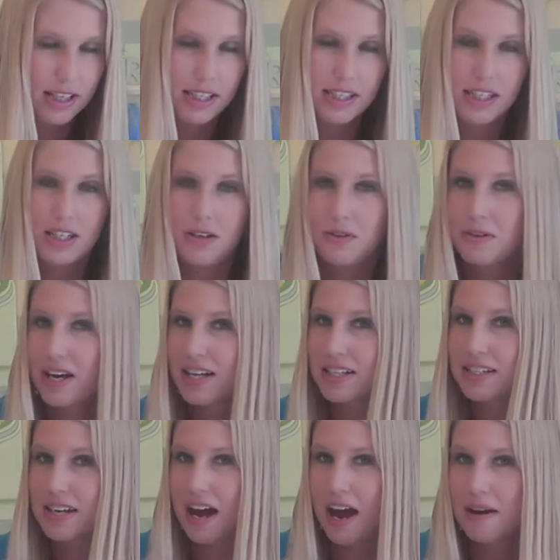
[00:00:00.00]
see you
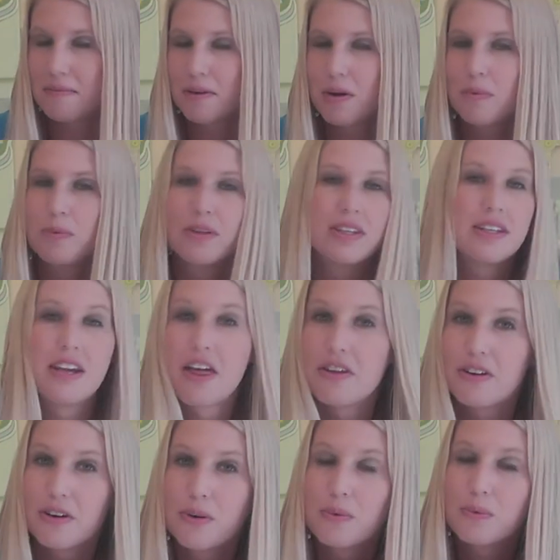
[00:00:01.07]
next time with
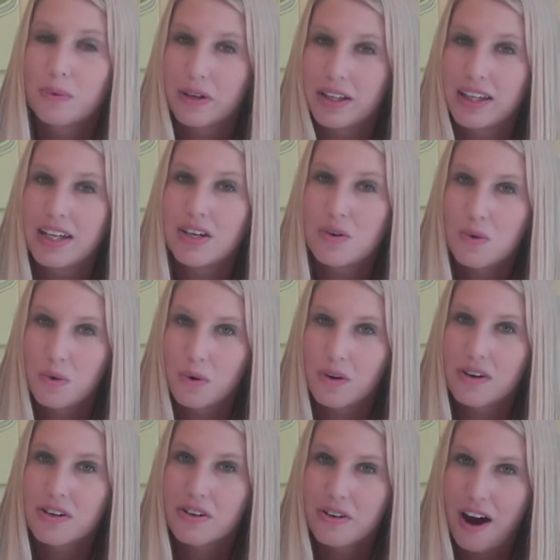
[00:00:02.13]
another really
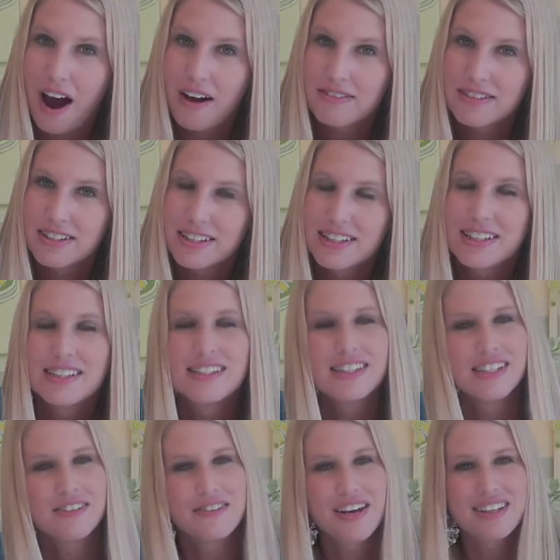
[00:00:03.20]
cool craft.
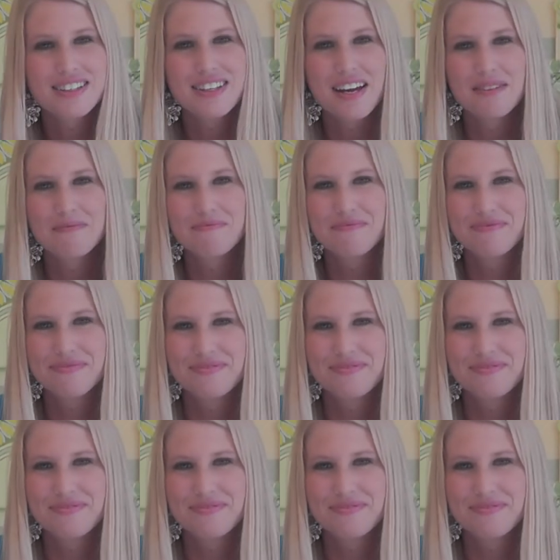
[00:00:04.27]
See you next time.